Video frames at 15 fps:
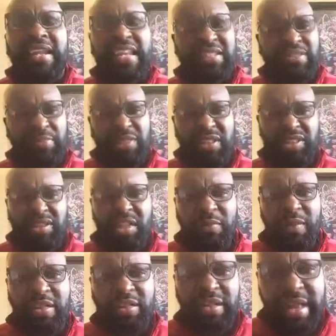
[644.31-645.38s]
guess with the
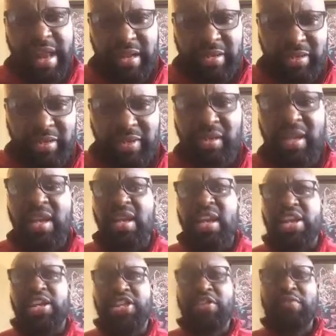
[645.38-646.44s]
Generation Xers,
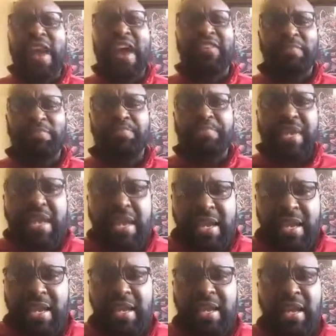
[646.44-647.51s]
you have to
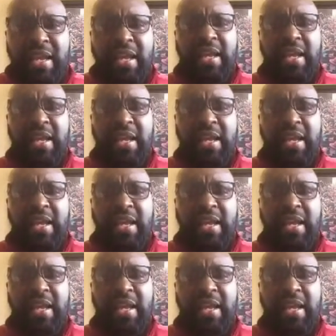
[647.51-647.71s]
be